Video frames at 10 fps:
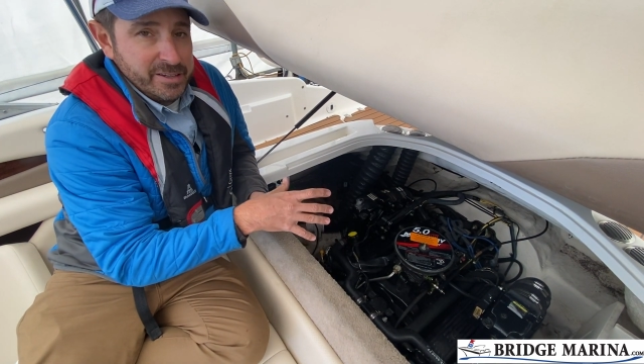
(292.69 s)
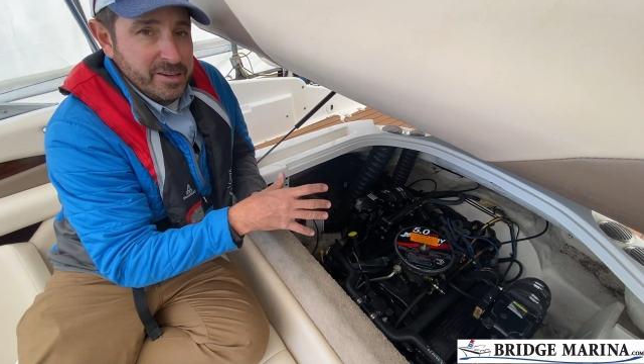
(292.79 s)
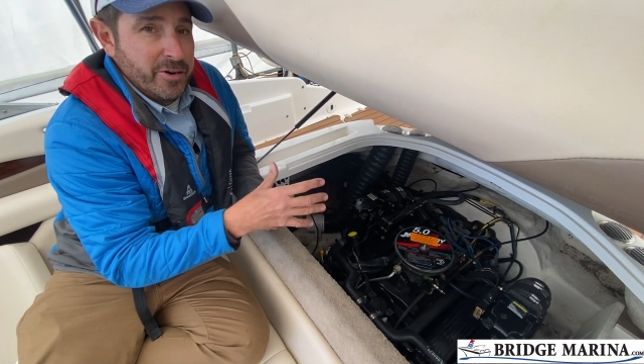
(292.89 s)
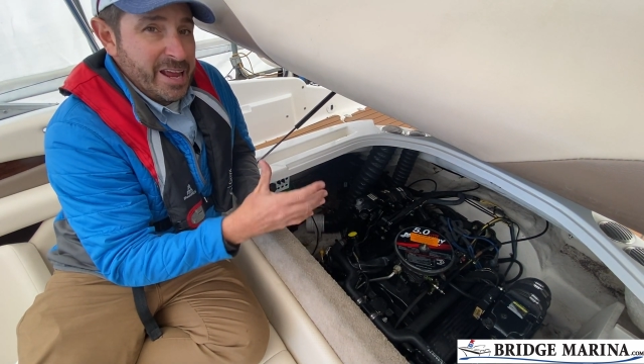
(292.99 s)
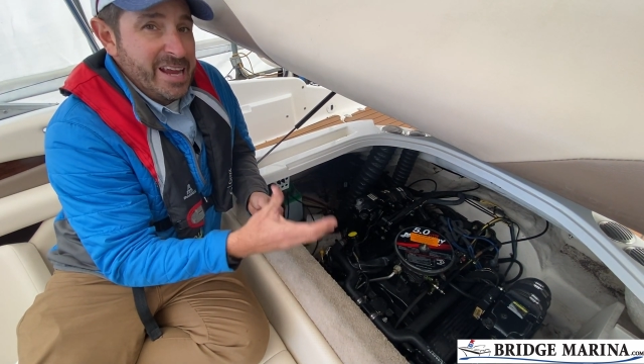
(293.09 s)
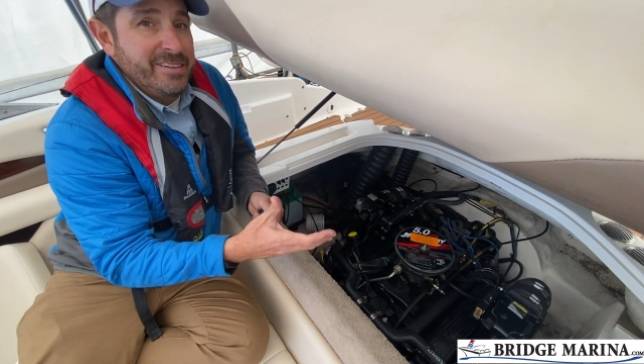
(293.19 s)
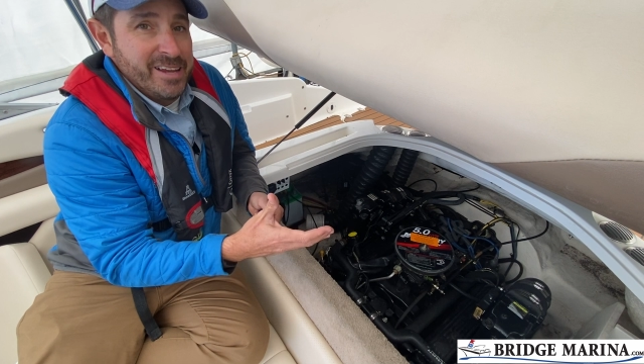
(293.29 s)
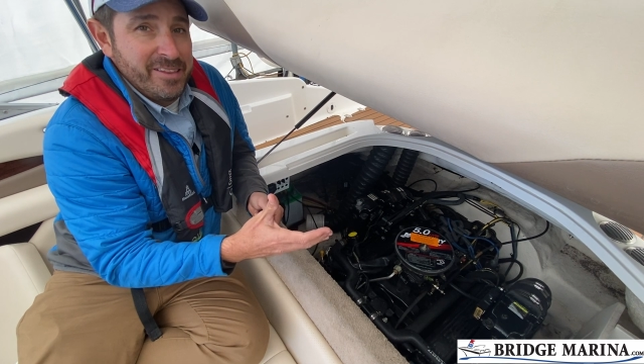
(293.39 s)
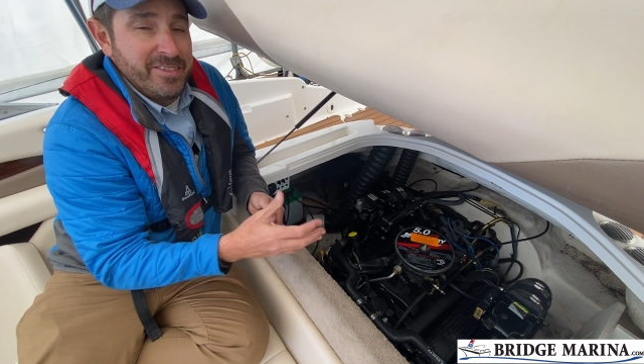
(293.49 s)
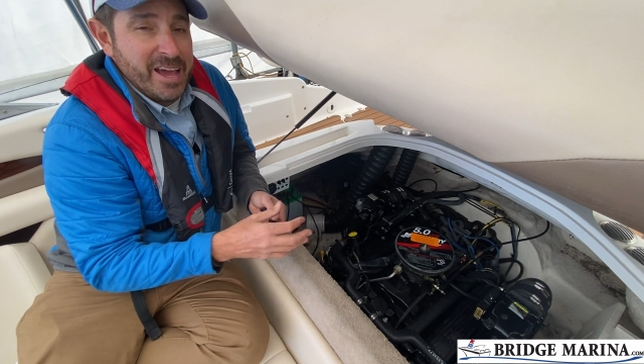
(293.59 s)
an
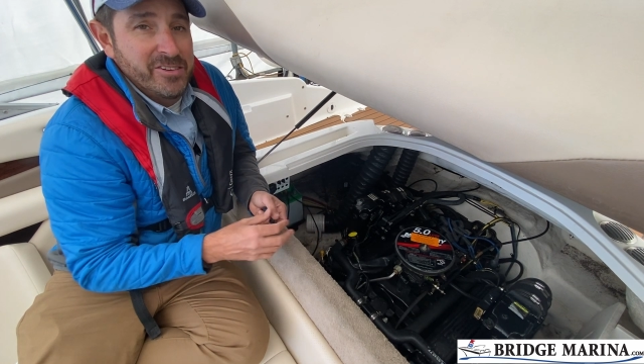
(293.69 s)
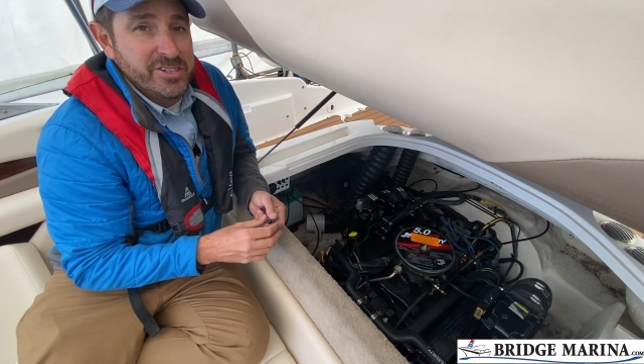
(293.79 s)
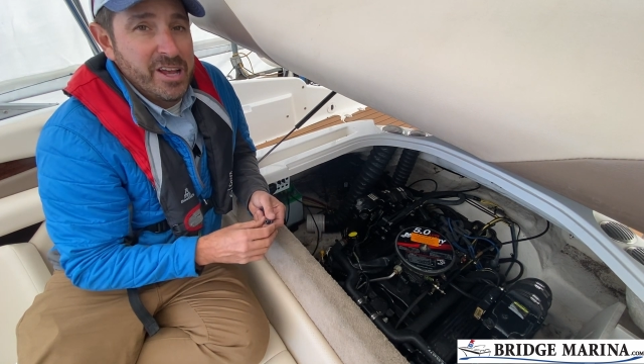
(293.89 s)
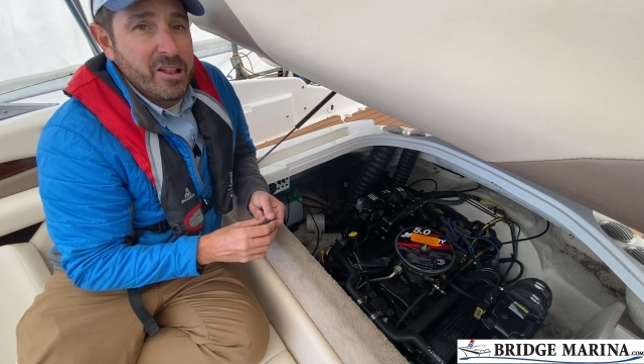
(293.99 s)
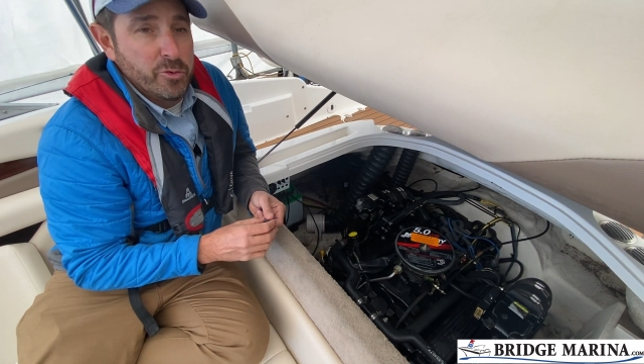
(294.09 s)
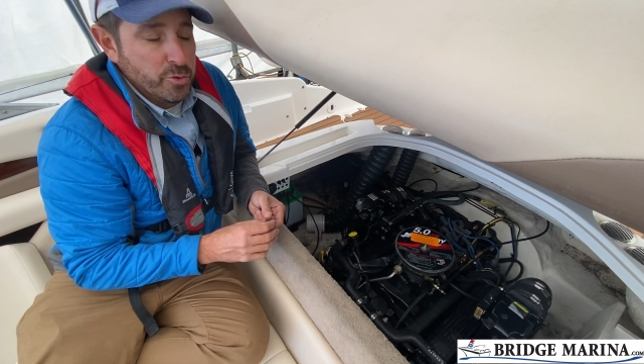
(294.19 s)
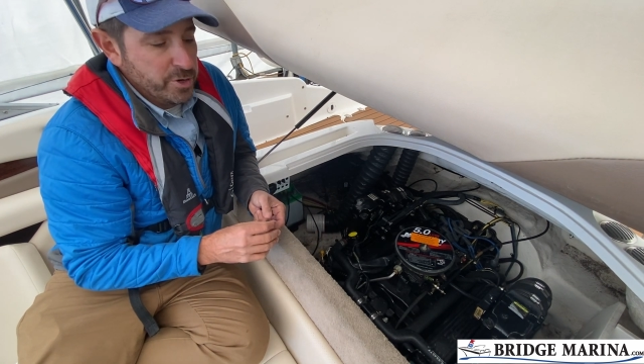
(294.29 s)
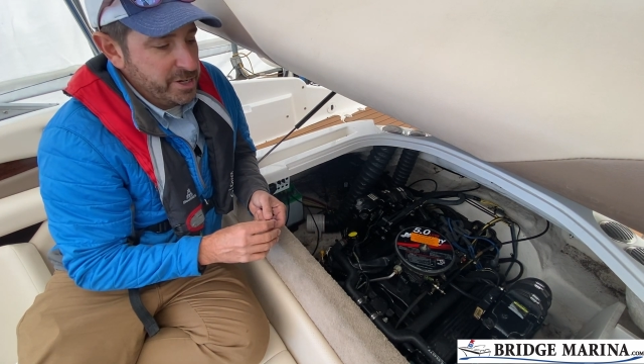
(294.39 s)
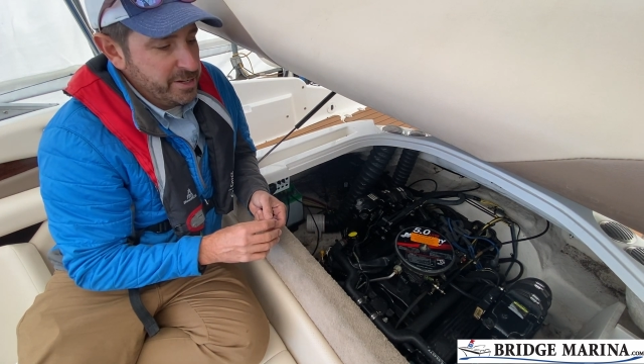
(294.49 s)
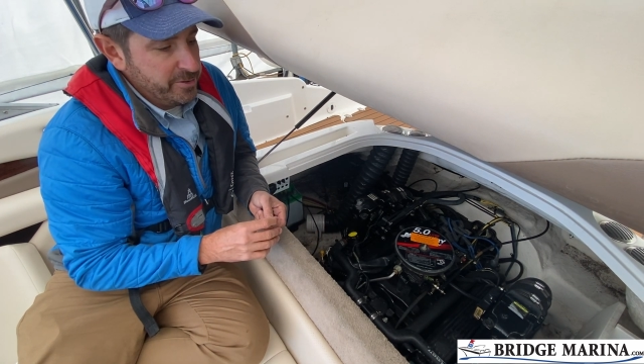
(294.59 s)
$8,000–$10,000
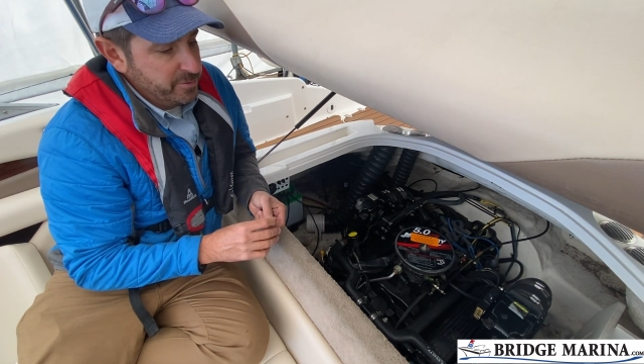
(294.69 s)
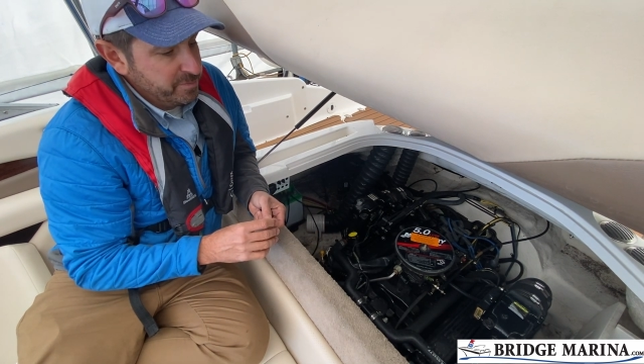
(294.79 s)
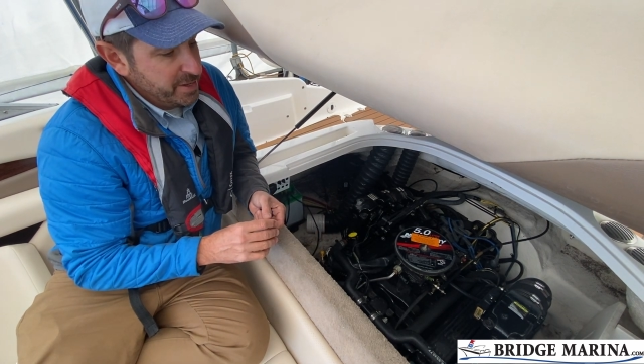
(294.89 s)
ordeal.